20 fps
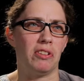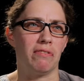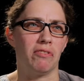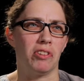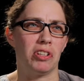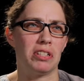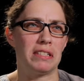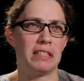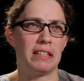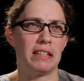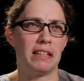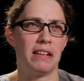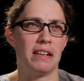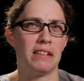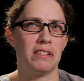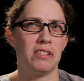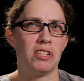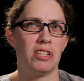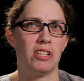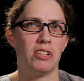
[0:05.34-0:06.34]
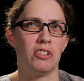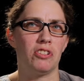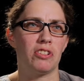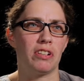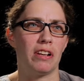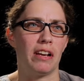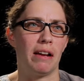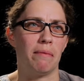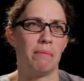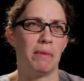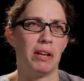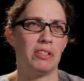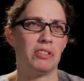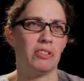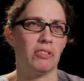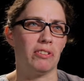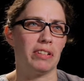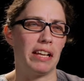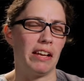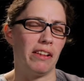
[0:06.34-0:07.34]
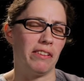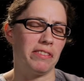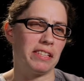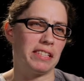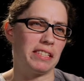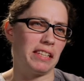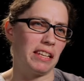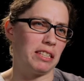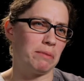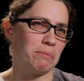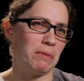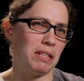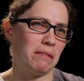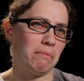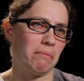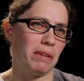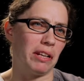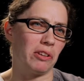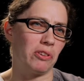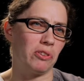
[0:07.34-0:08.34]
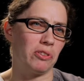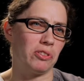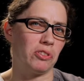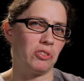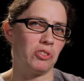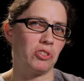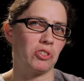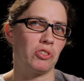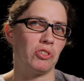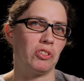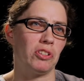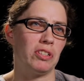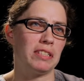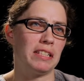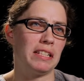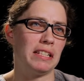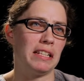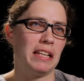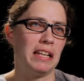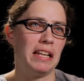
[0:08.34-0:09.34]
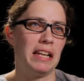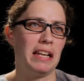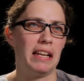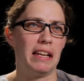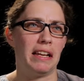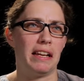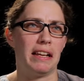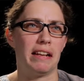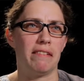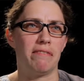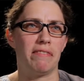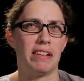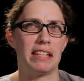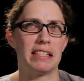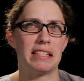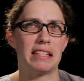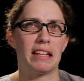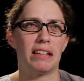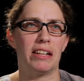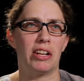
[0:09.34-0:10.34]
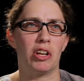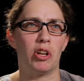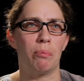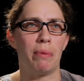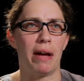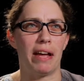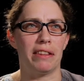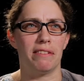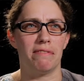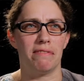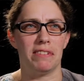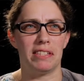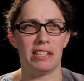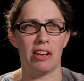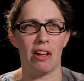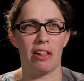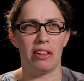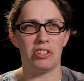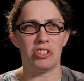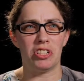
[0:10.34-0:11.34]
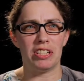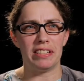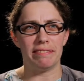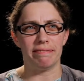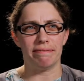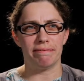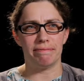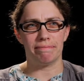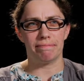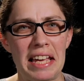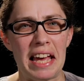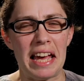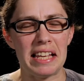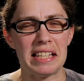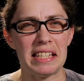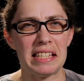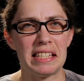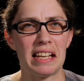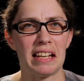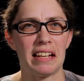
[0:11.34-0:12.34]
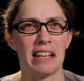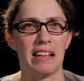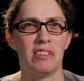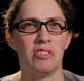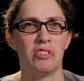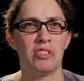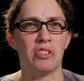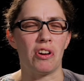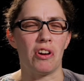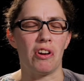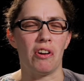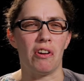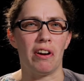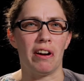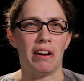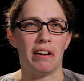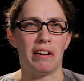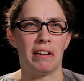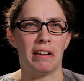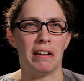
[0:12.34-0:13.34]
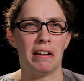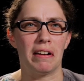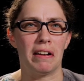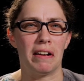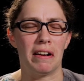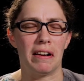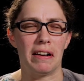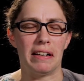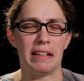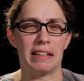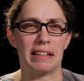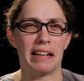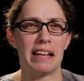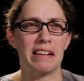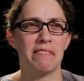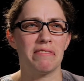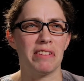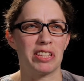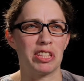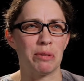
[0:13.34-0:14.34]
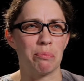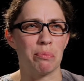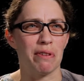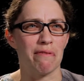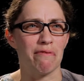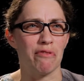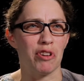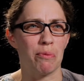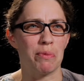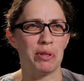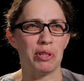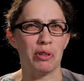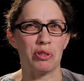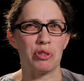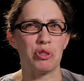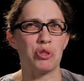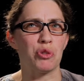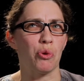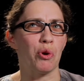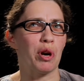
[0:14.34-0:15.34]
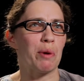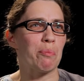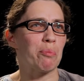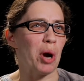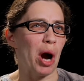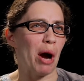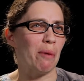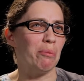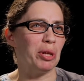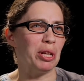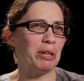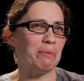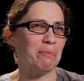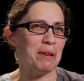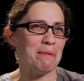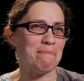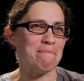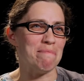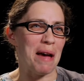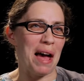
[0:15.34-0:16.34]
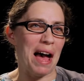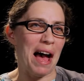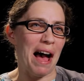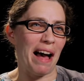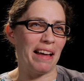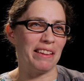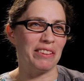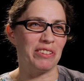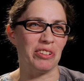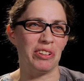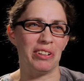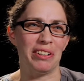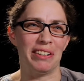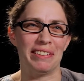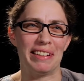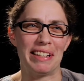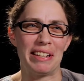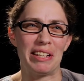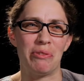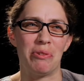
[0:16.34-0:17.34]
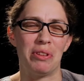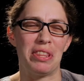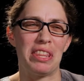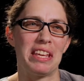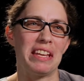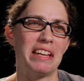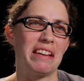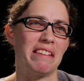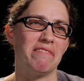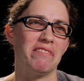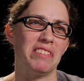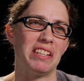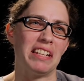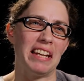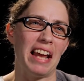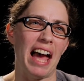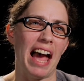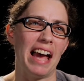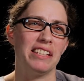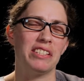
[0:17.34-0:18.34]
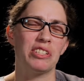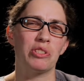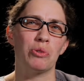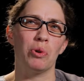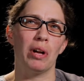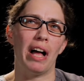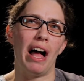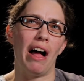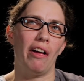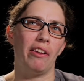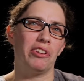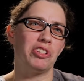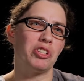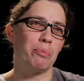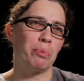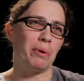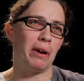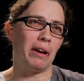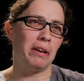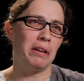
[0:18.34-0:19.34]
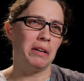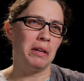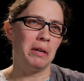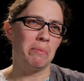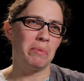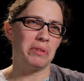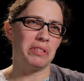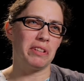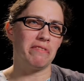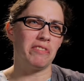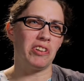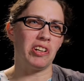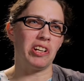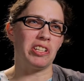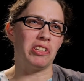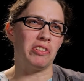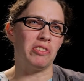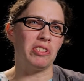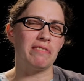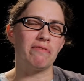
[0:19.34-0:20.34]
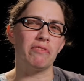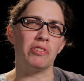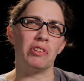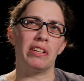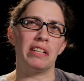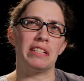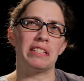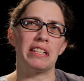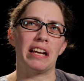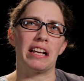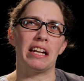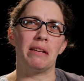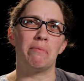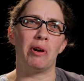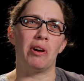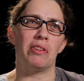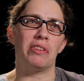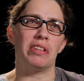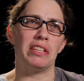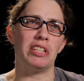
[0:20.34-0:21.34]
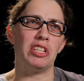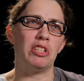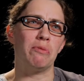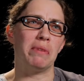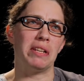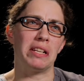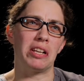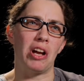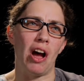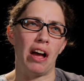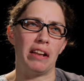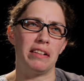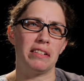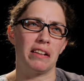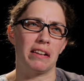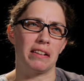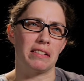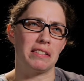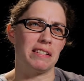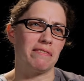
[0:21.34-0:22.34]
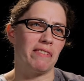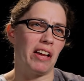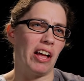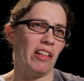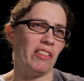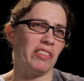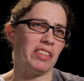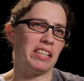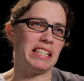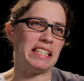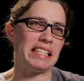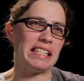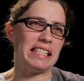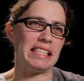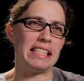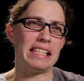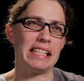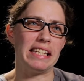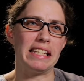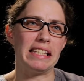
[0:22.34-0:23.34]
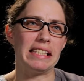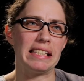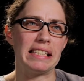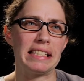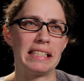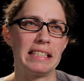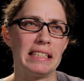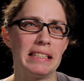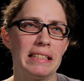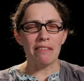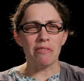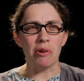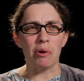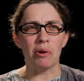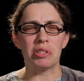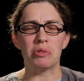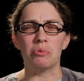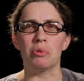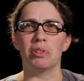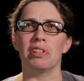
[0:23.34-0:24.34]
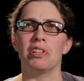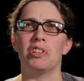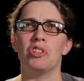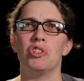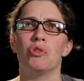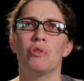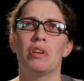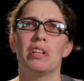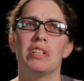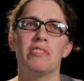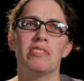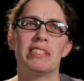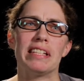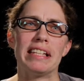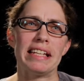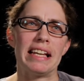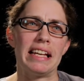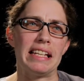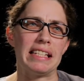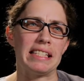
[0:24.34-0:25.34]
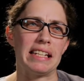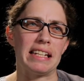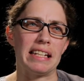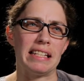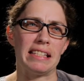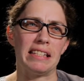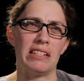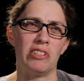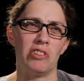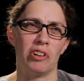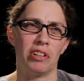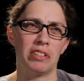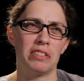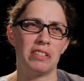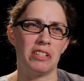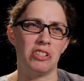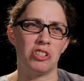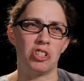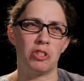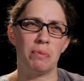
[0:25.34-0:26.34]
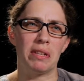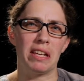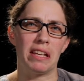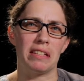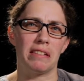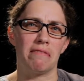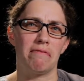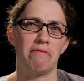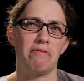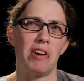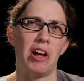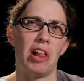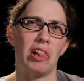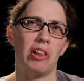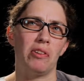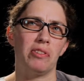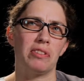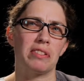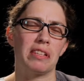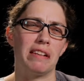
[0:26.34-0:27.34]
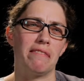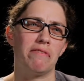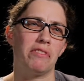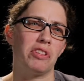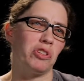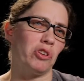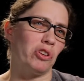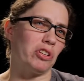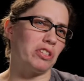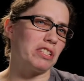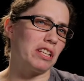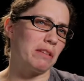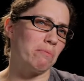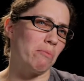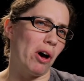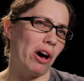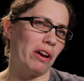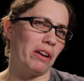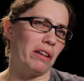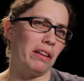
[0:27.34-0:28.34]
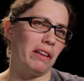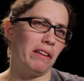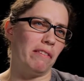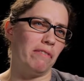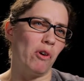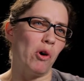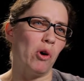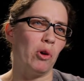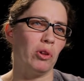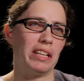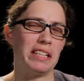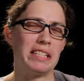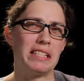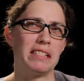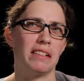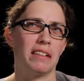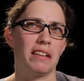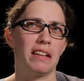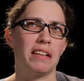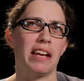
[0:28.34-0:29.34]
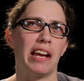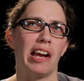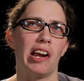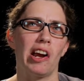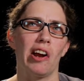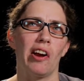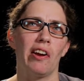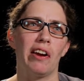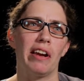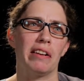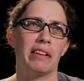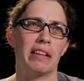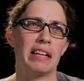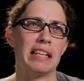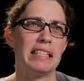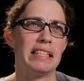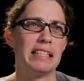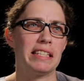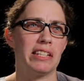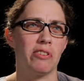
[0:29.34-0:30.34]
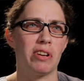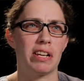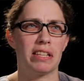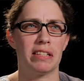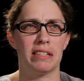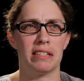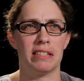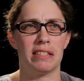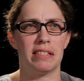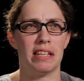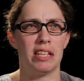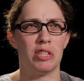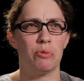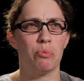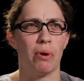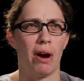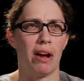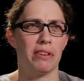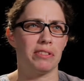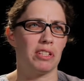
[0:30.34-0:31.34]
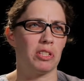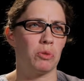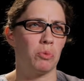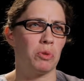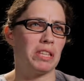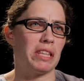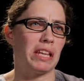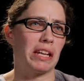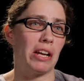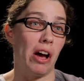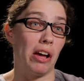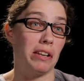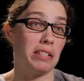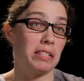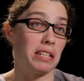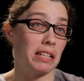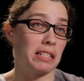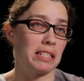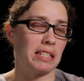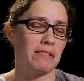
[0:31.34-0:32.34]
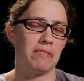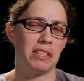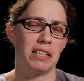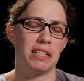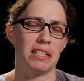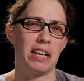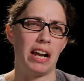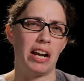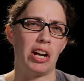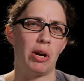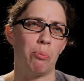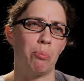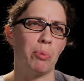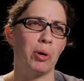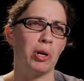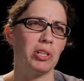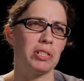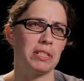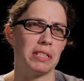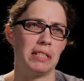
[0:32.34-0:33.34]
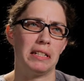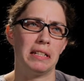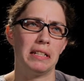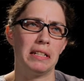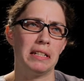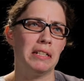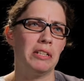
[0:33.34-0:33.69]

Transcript: University, and I teach adult health assessment, medical surgical nursing, and advanced clinical pathophysiology. Case studies are kind of like the proverbial story problem in math, or like you would think of in high school algebra, but they're very useful in talking about the human context of health and disease. I've always really enjoyed using case studies in nursing just because it follows kind of the nursing model of holistic care and considering the disease process within the context of an entire person.